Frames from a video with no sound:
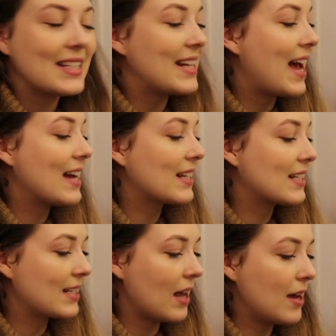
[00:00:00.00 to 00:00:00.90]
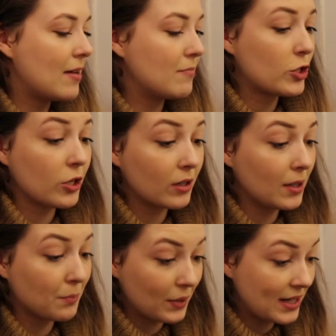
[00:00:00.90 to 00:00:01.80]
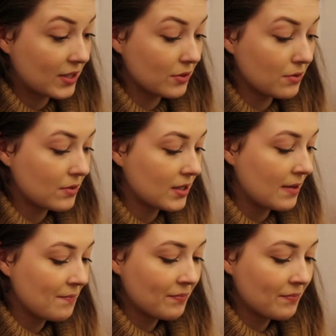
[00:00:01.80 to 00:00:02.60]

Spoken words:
Snacks chocolate pretzels.